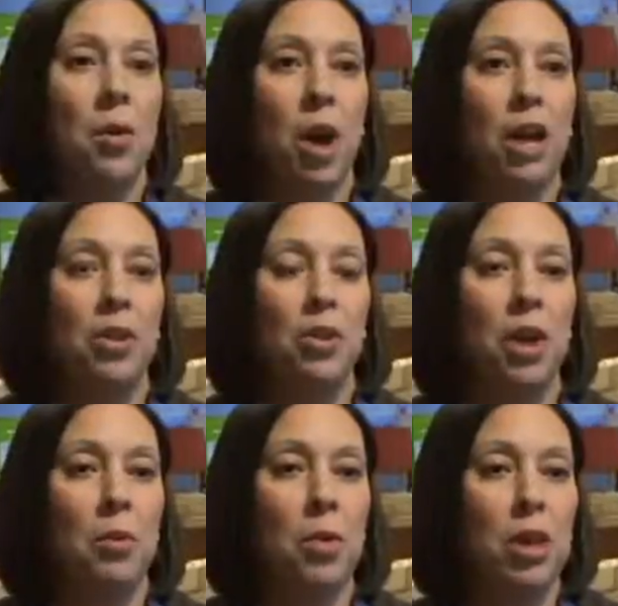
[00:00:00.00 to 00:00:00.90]
Well, I knew that
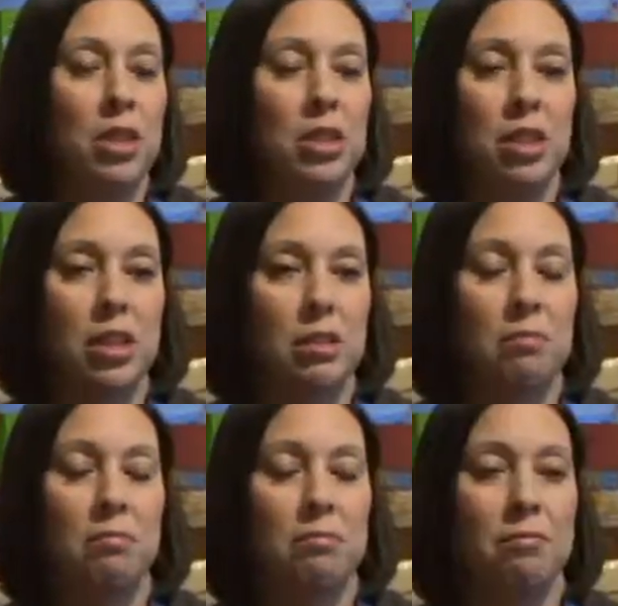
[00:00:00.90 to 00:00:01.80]
I wanted to
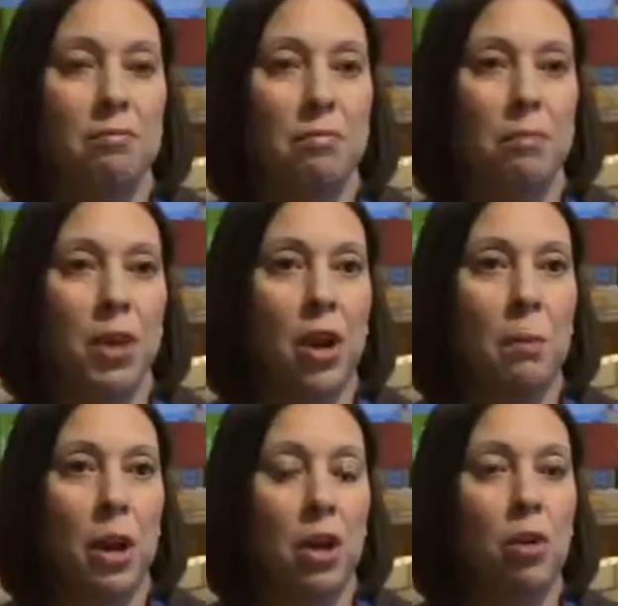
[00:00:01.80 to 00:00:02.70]
be
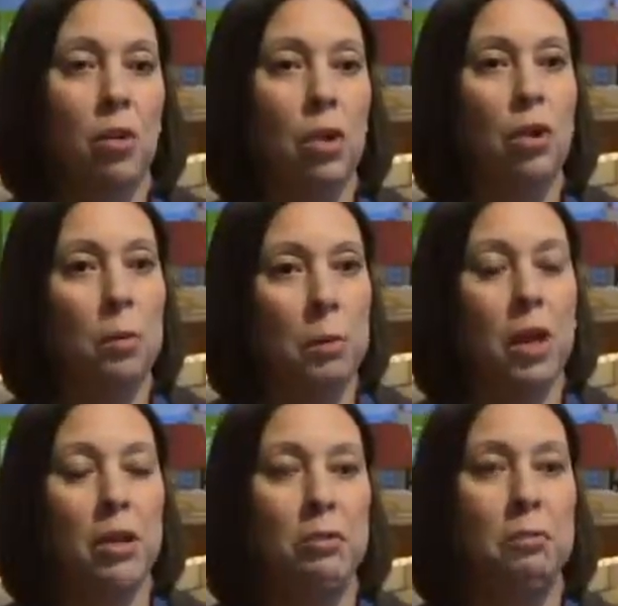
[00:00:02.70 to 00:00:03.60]
on my own and open
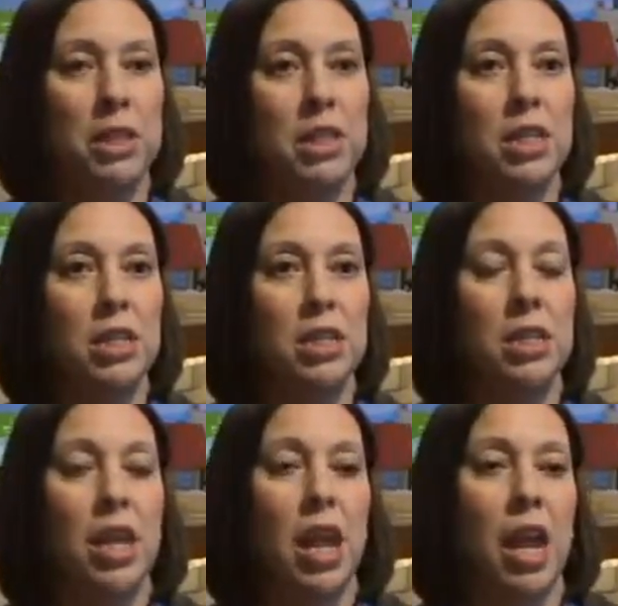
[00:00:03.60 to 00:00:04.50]
my own business,
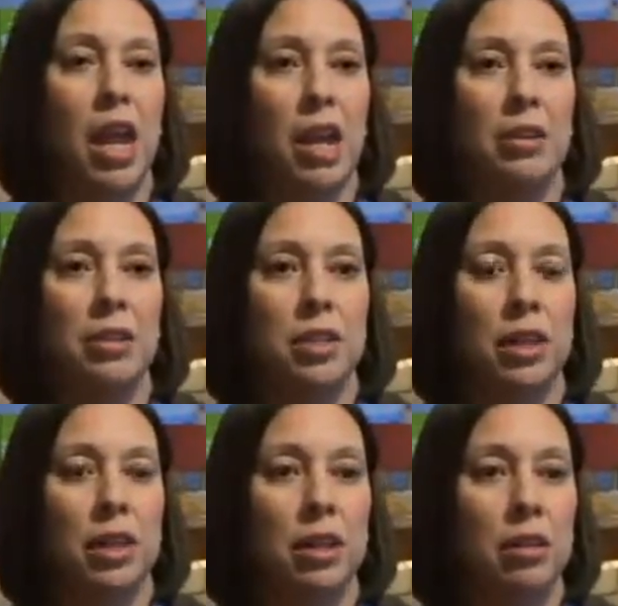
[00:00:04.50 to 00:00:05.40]
and
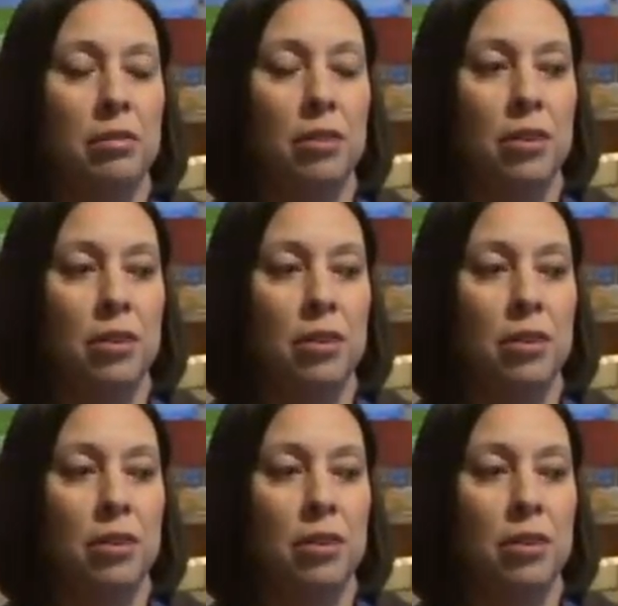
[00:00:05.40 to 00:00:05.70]
uh,